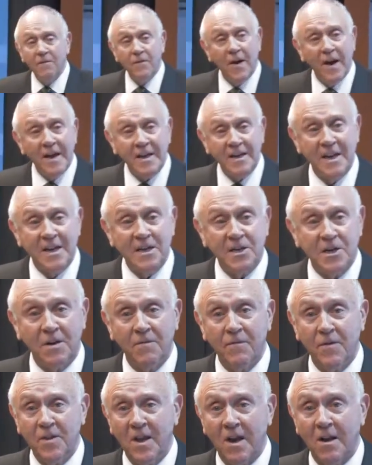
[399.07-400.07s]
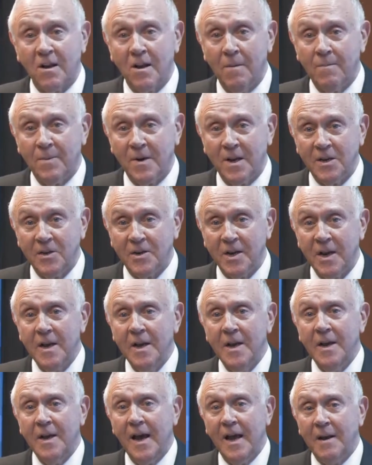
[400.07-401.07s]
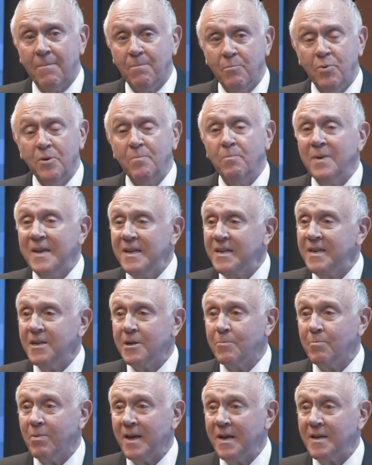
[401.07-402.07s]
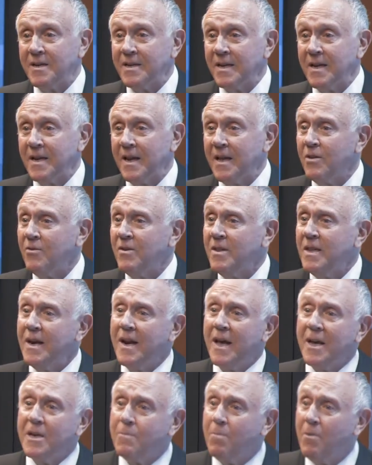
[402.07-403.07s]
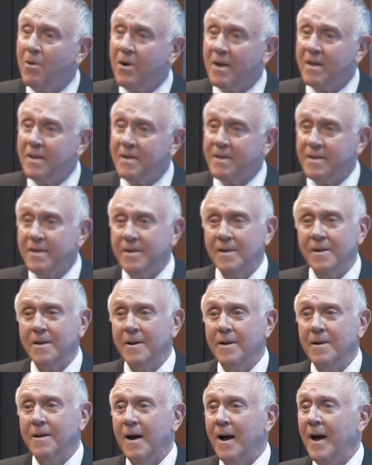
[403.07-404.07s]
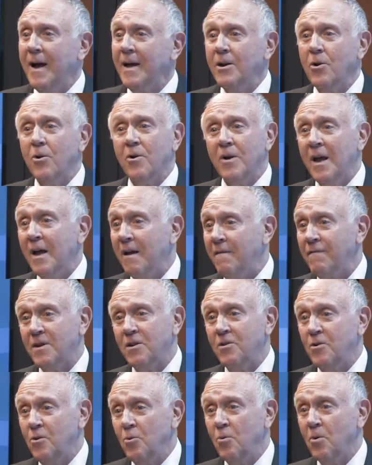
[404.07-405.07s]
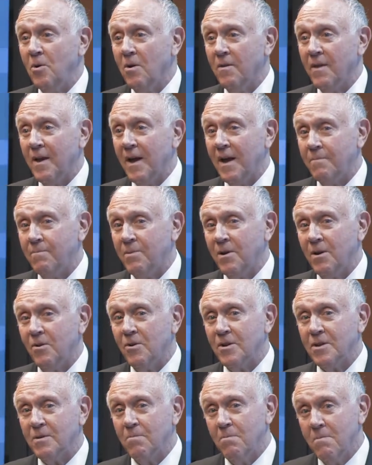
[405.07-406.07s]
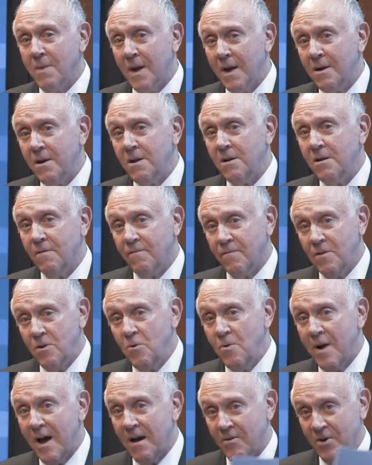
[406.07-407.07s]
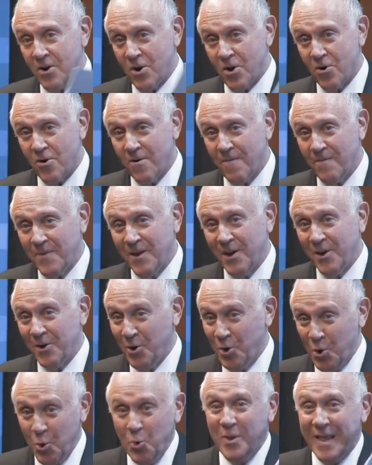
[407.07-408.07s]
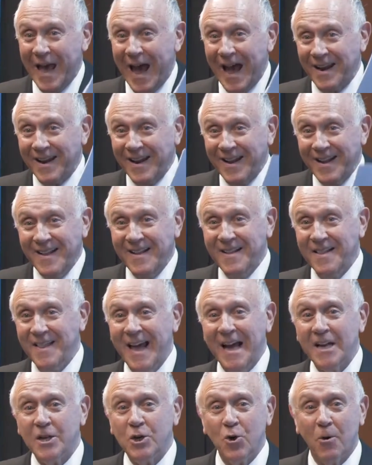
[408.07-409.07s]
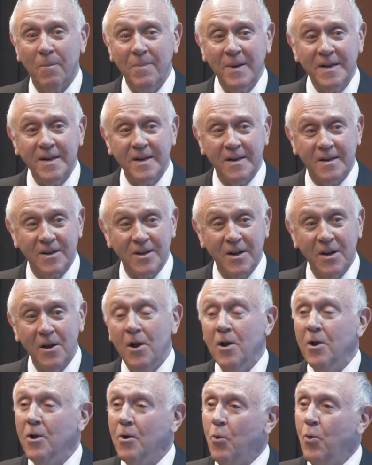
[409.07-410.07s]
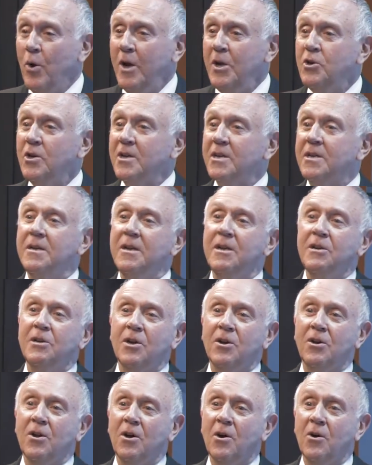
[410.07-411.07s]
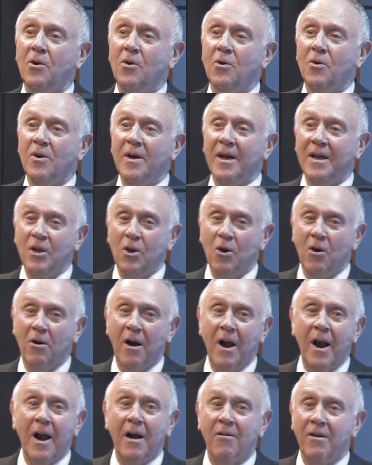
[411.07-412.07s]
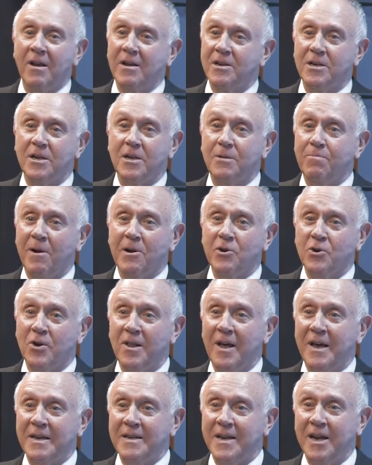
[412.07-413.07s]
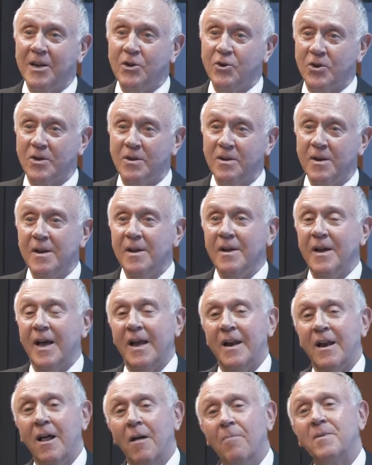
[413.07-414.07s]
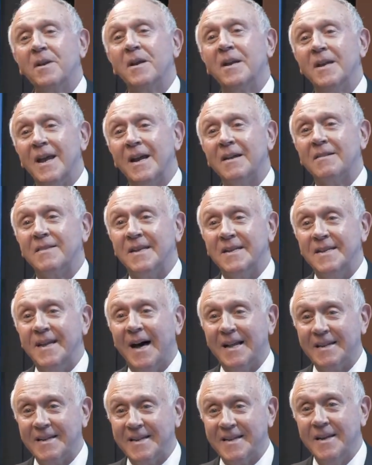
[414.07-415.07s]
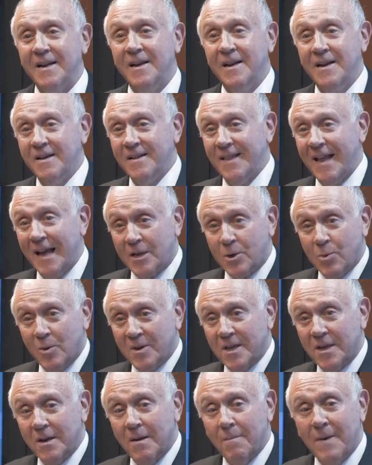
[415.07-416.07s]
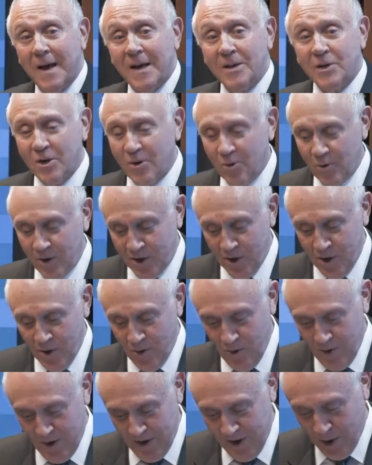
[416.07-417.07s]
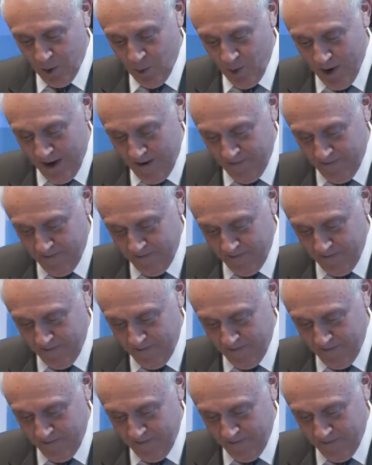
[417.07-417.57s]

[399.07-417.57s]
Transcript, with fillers: financing for their companies, and put business plans together. And the nice part is, I don't have to do all that because many of you out here do that. That's your business. We just need to know your areas of specialization and help connect the dots. That's what the ambassadors do as well.